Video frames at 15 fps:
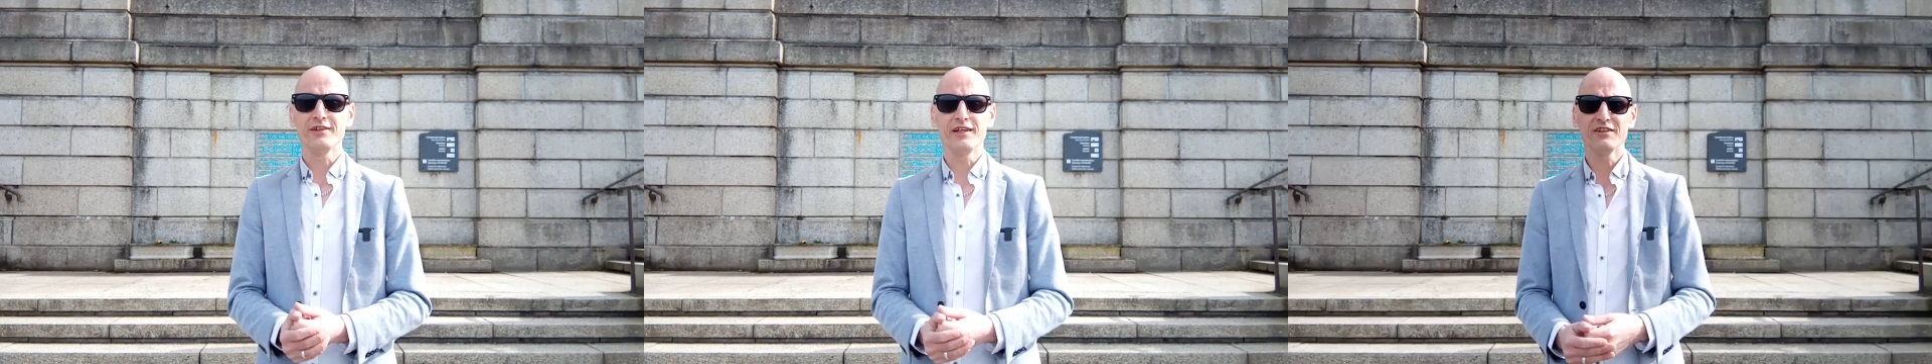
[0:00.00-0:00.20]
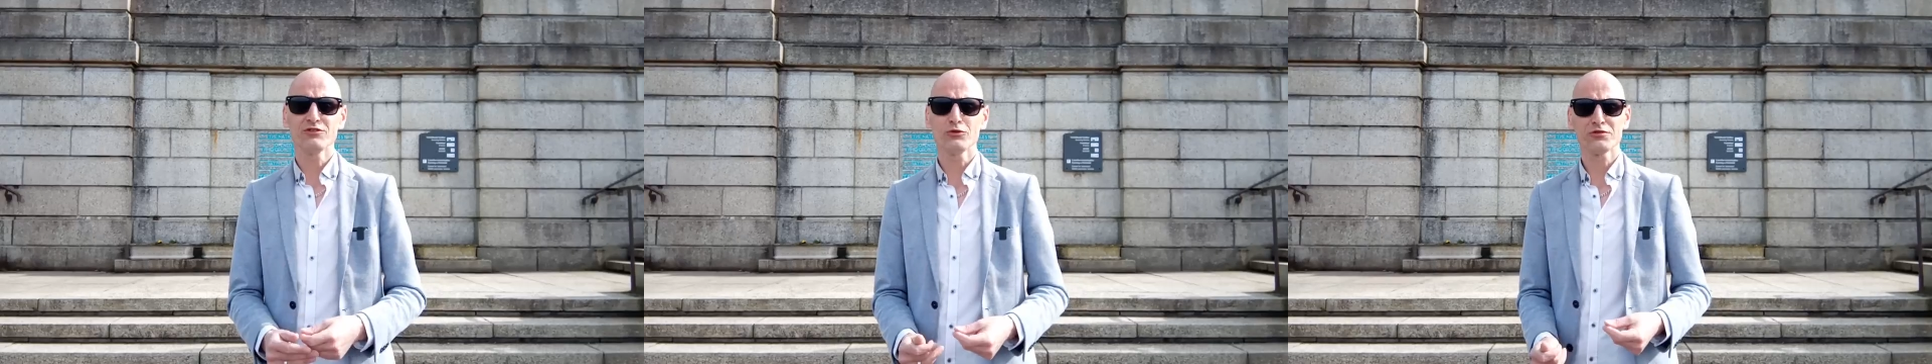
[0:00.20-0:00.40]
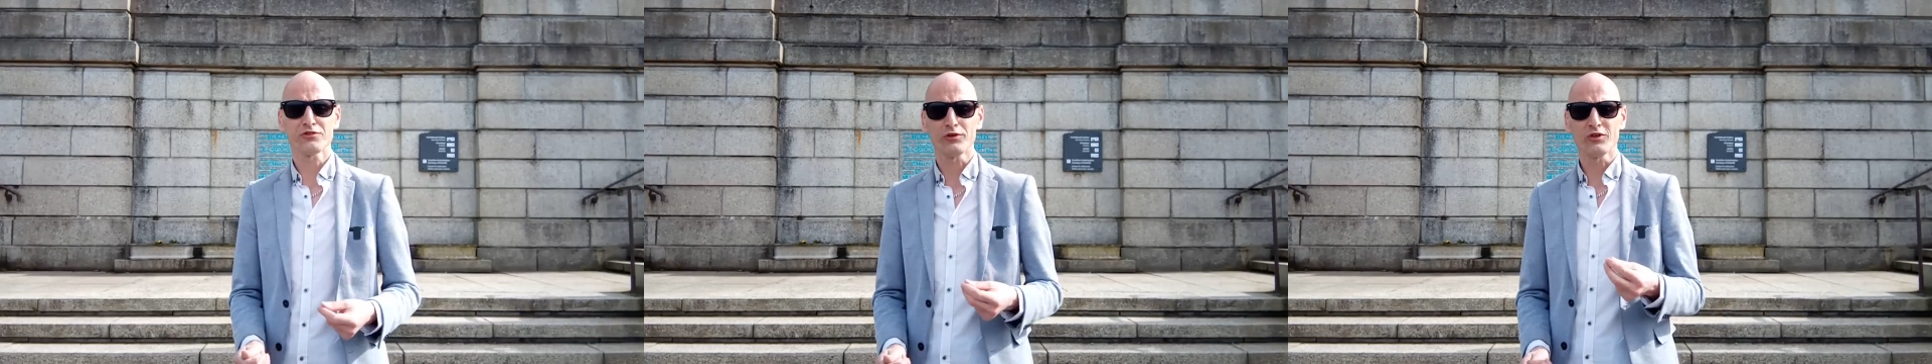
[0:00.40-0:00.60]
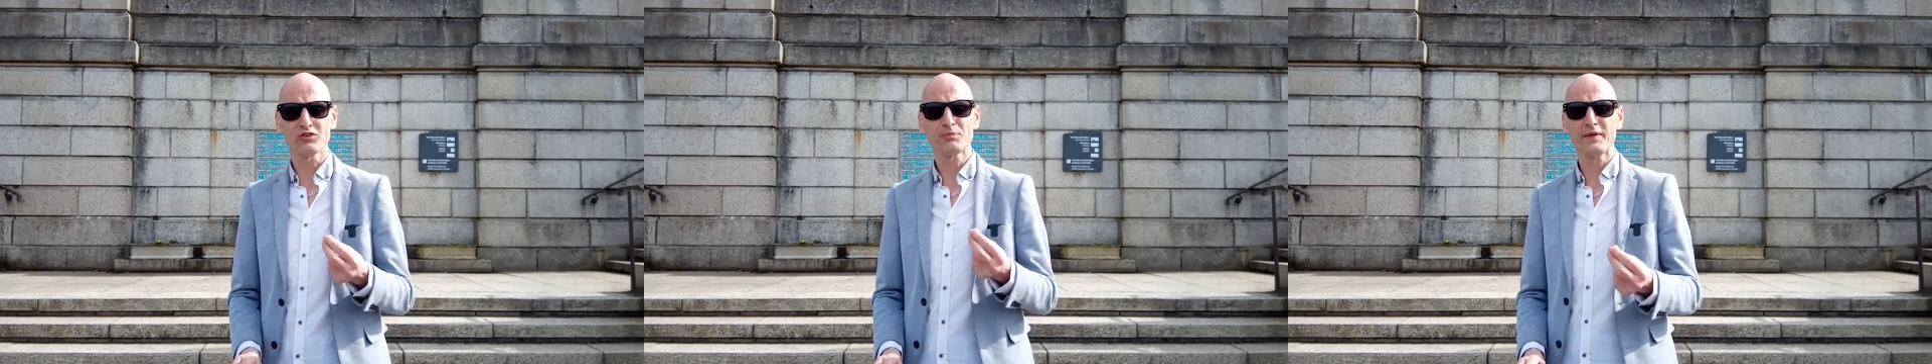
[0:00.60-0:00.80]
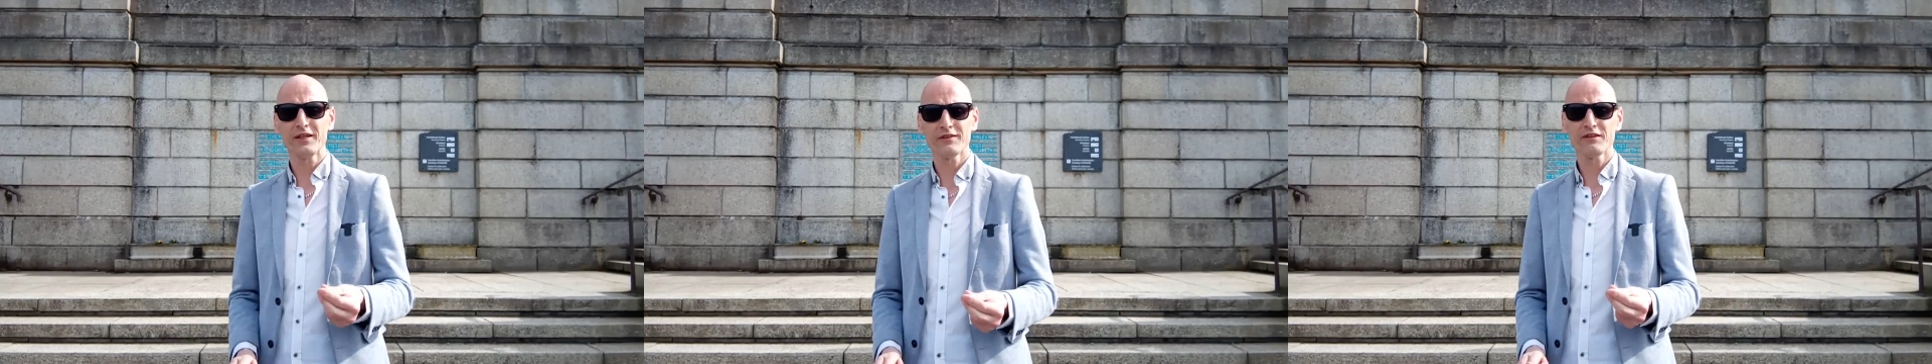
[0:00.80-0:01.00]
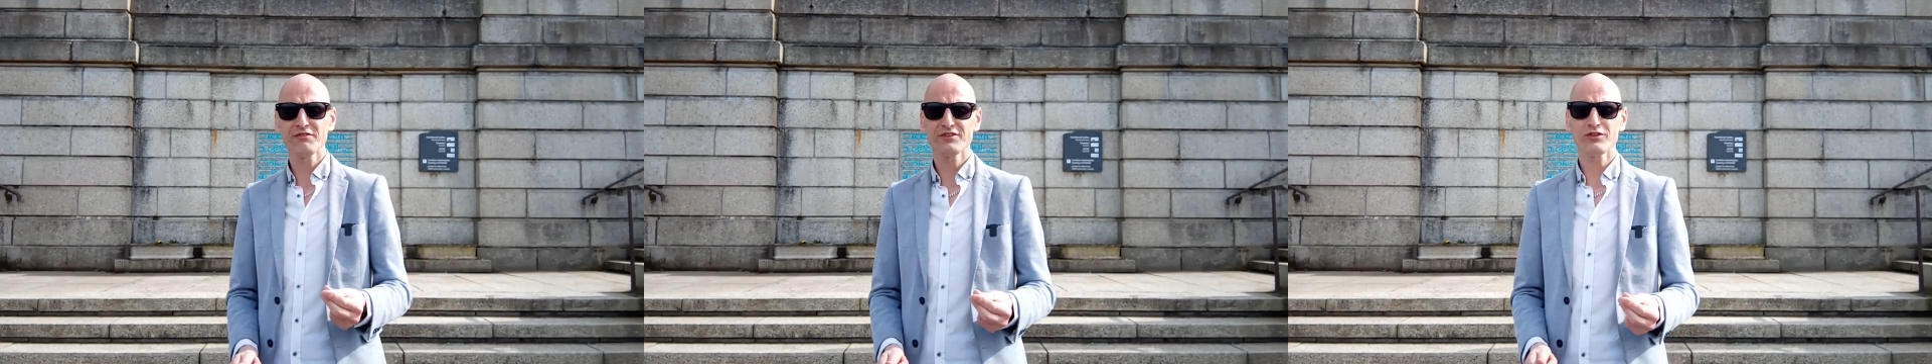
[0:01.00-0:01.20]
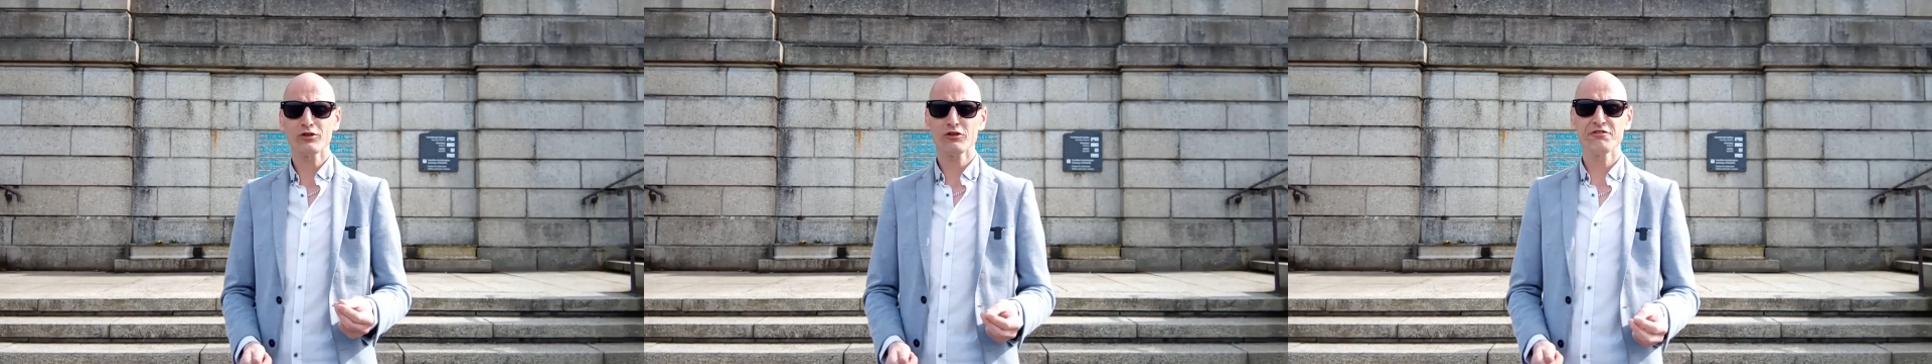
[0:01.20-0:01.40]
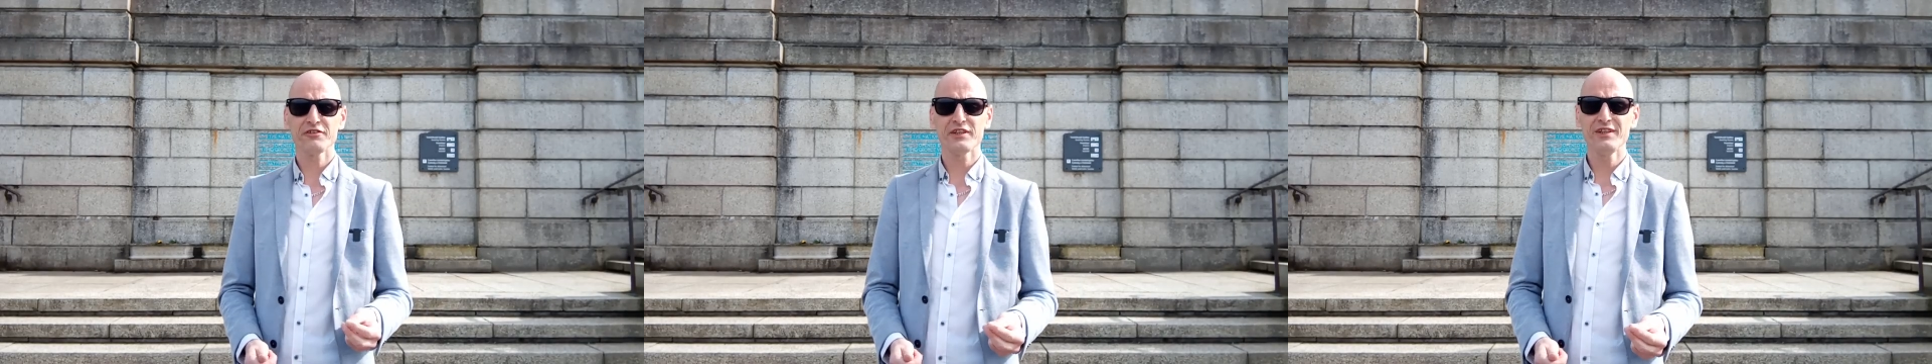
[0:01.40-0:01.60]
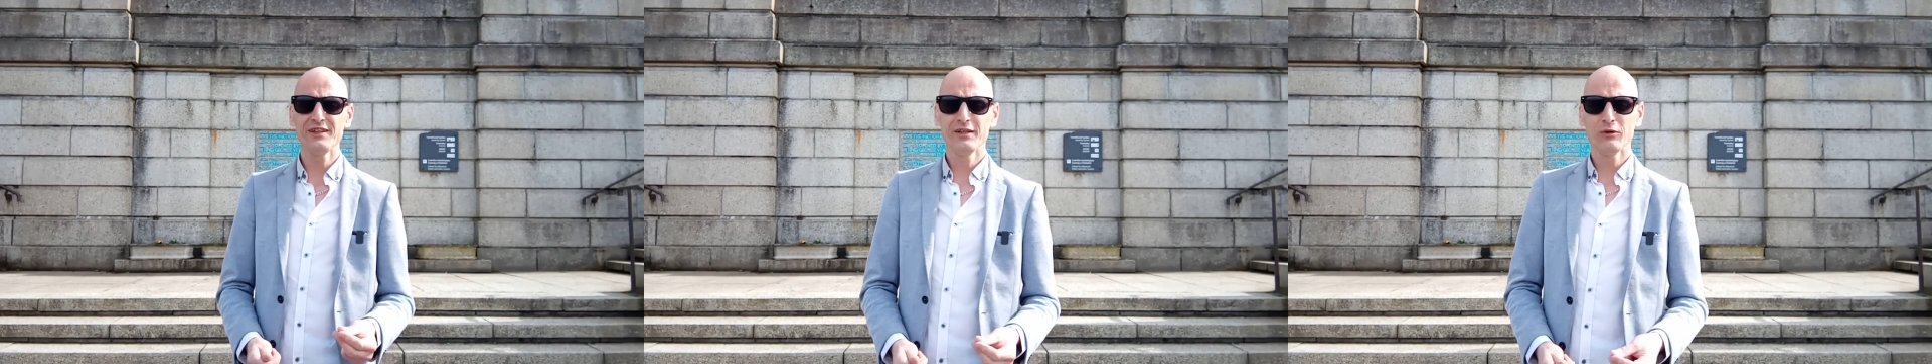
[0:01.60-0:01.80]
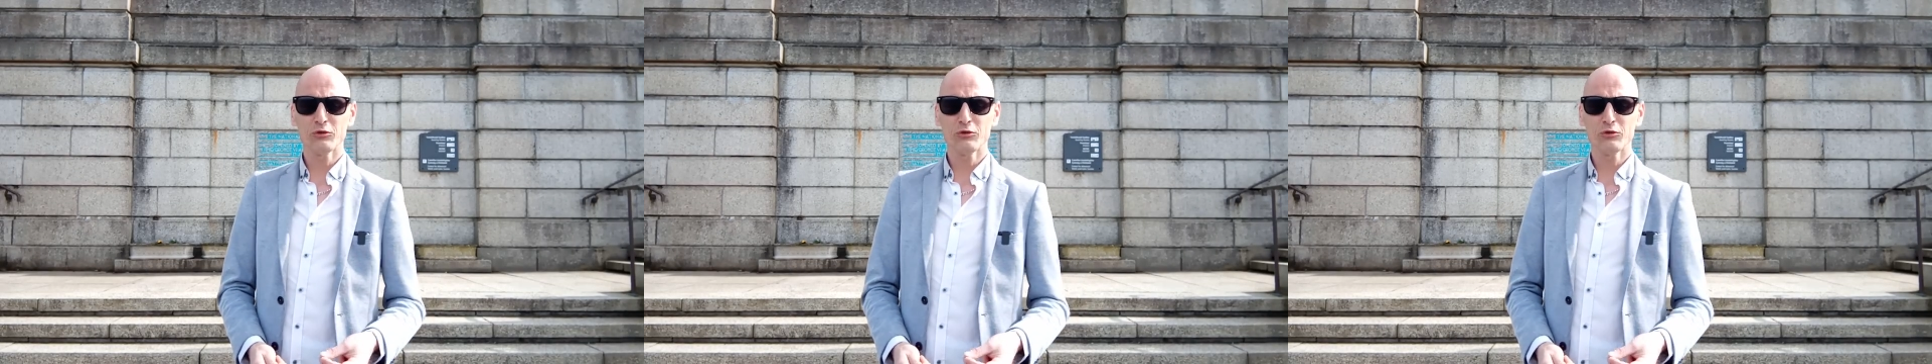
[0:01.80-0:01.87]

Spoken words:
is also known as building photography